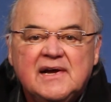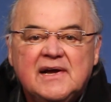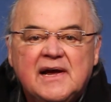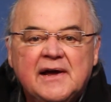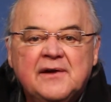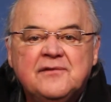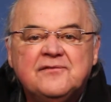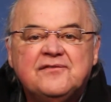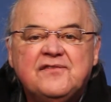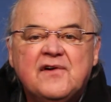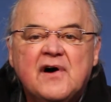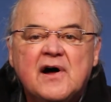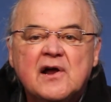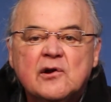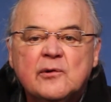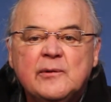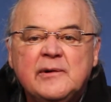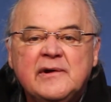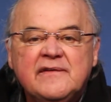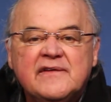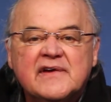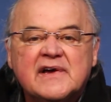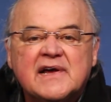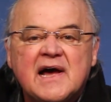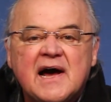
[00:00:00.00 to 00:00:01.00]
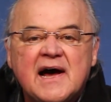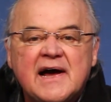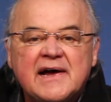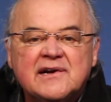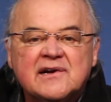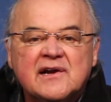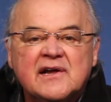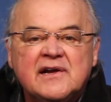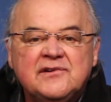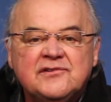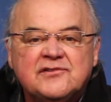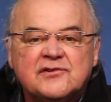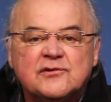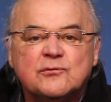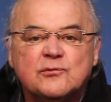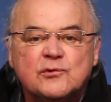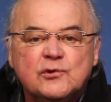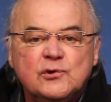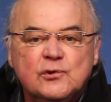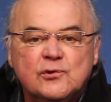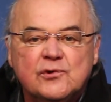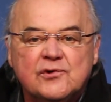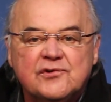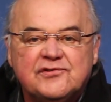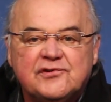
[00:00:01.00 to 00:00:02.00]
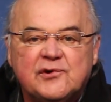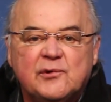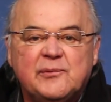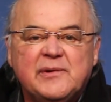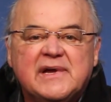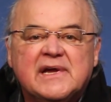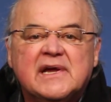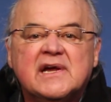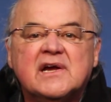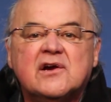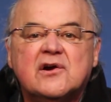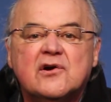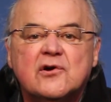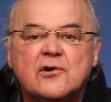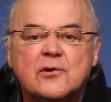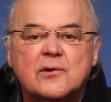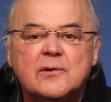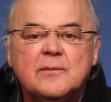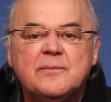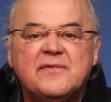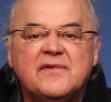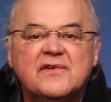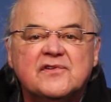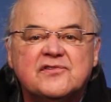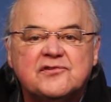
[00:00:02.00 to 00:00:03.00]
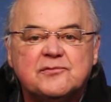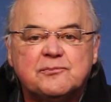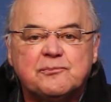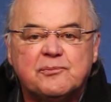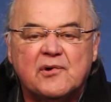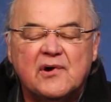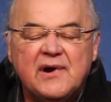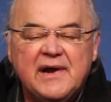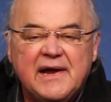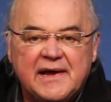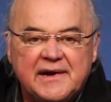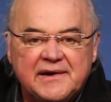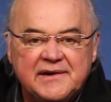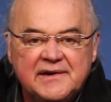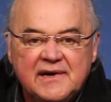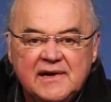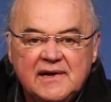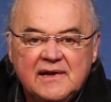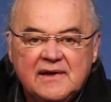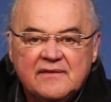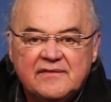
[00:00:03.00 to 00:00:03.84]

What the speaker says: and following the guidelines and rules so we can curb the spread